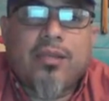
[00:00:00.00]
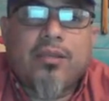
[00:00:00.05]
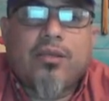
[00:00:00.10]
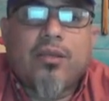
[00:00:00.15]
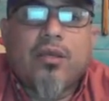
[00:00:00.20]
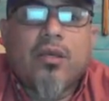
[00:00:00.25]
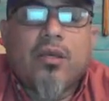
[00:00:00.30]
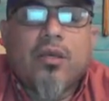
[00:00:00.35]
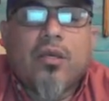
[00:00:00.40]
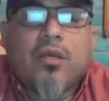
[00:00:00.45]
and
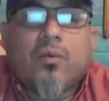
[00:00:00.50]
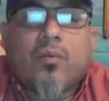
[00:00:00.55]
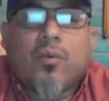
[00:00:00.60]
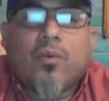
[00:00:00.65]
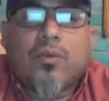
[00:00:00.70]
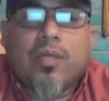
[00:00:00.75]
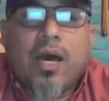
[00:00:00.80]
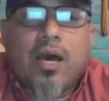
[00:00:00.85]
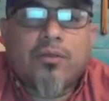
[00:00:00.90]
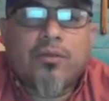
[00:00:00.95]
then
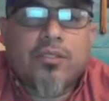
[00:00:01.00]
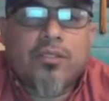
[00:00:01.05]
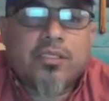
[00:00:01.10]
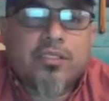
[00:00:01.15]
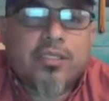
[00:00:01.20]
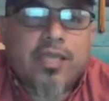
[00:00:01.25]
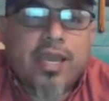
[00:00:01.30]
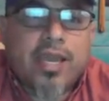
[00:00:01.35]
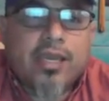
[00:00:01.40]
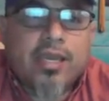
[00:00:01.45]

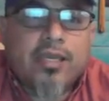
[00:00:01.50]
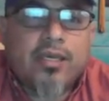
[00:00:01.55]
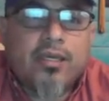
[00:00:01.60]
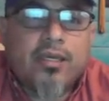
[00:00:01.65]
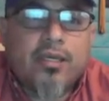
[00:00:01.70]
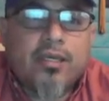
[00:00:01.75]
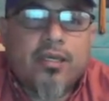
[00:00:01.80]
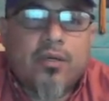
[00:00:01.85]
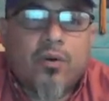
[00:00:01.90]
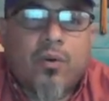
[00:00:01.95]
without this
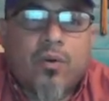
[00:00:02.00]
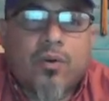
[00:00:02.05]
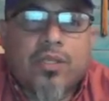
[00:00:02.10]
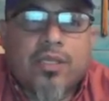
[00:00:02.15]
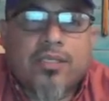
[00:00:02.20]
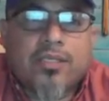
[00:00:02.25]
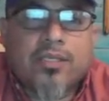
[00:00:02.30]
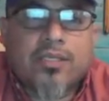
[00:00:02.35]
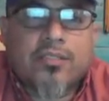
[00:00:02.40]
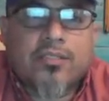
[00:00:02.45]
tag
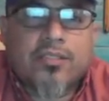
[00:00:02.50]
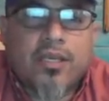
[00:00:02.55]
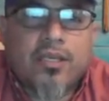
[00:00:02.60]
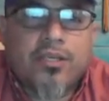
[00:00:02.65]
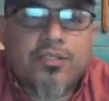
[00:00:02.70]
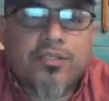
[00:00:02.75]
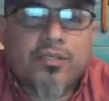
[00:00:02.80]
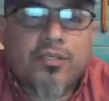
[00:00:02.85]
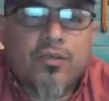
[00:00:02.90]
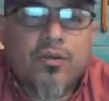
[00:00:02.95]
or this
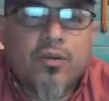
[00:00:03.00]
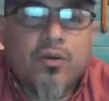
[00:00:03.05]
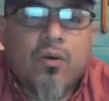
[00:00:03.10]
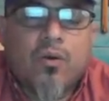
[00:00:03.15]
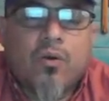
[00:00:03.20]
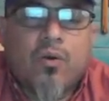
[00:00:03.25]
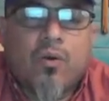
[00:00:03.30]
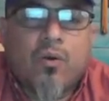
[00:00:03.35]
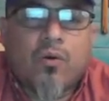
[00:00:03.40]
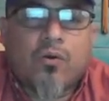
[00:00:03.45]

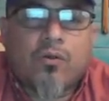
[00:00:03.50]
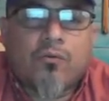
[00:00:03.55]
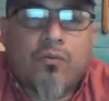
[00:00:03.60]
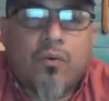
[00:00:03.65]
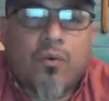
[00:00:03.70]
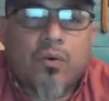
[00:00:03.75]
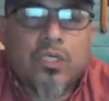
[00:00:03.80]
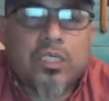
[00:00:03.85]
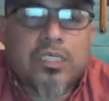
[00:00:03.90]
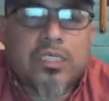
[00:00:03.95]
extension
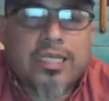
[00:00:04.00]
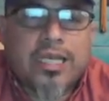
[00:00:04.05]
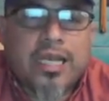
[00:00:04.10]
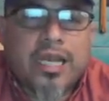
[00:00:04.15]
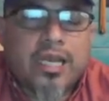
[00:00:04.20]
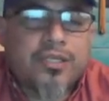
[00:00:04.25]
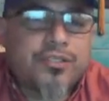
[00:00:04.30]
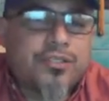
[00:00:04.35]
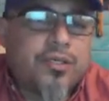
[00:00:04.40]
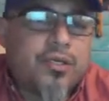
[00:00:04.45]
or the
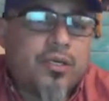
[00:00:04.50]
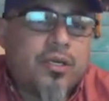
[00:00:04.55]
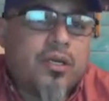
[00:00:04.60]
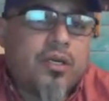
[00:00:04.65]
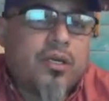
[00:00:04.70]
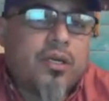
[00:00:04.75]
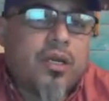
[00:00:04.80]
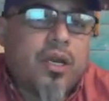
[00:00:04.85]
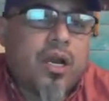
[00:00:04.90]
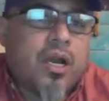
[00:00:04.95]
/,
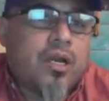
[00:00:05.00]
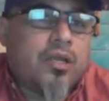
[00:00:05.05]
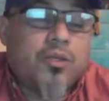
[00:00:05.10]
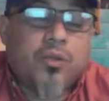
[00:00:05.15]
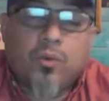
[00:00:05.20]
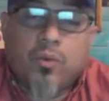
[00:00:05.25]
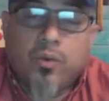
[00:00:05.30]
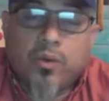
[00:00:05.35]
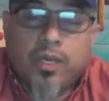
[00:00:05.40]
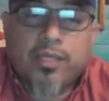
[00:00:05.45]

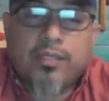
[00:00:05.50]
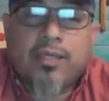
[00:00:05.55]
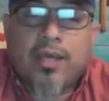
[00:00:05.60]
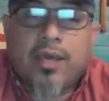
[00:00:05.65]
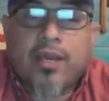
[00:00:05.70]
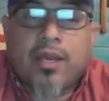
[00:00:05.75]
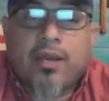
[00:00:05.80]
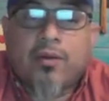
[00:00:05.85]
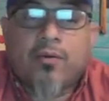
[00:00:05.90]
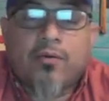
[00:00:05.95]
you
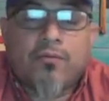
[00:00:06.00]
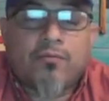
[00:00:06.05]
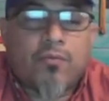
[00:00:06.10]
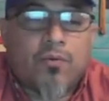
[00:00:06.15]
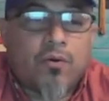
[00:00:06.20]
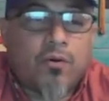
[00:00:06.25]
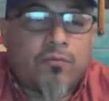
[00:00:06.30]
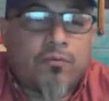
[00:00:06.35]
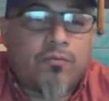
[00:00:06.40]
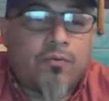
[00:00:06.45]
will get that
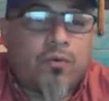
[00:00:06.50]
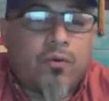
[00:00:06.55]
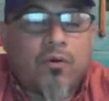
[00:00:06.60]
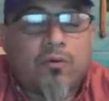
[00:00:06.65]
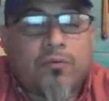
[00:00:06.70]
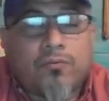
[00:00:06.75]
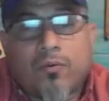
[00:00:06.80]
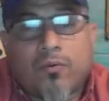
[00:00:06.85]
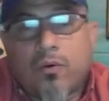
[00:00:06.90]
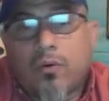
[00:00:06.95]
error
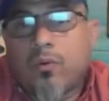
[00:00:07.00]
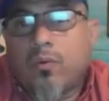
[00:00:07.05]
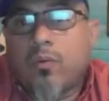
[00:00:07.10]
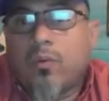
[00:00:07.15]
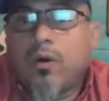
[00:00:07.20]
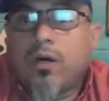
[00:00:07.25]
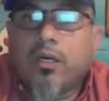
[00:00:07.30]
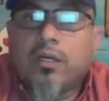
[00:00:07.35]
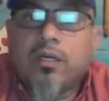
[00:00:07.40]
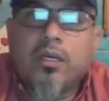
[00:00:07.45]
404,
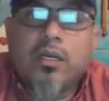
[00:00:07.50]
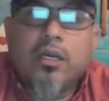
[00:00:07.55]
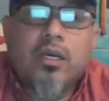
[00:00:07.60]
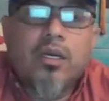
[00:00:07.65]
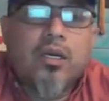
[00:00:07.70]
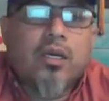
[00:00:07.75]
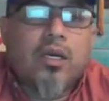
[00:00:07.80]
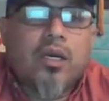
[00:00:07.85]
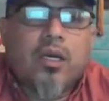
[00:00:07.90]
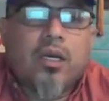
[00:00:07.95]

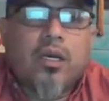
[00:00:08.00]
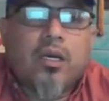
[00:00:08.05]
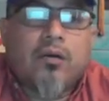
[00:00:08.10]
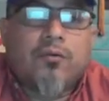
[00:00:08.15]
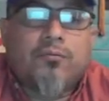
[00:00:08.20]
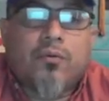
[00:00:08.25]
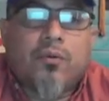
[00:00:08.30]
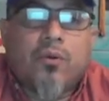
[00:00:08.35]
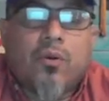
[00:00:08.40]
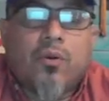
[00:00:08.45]
401,
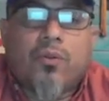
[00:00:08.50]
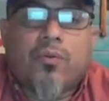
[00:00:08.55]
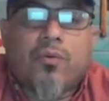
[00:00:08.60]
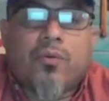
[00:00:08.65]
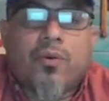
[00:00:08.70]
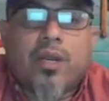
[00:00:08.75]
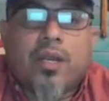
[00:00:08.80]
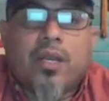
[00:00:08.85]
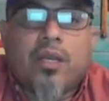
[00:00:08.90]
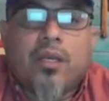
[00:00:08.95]

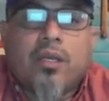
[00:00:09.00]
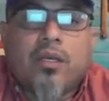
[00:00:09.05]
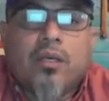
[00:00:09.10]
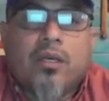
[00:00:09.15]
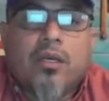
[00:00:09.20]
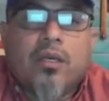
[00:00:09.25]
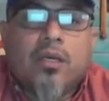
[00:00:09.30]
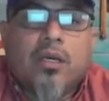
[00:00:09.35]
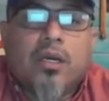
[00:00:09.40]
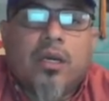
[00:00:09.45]

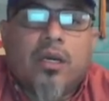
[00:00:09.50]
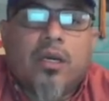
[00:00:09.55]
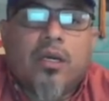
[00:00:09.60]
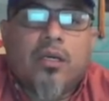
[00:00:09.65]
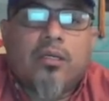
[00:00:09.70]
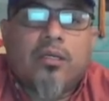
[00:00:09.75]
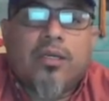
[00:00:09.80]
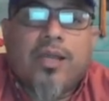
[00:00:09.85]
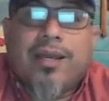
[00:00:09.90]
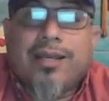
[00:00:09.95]
403,
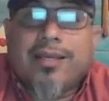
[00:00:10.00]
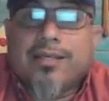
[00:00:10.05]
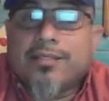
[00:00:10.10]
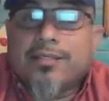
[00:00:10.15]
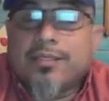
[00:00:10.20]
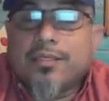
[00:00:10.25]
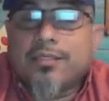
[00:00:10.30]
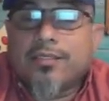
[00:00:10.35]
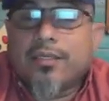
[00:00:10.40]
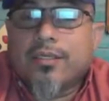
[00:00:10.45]

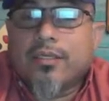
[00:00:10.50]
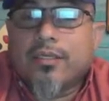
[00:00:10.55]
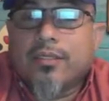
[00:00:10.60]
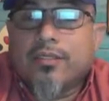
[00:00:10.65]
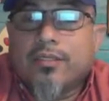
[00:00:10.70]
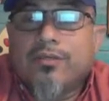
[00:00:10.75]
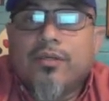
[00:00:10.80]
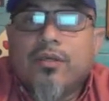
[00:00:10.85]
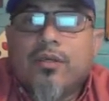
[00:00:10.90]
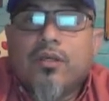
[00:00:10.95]

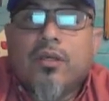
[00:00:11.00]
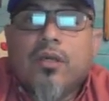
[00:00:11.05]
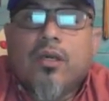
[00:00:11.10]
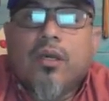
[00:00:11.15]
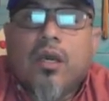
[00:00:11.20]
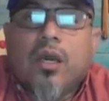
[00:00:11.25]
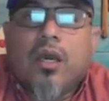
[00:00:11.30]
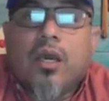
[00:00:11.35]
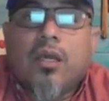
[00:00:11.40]
non-existent,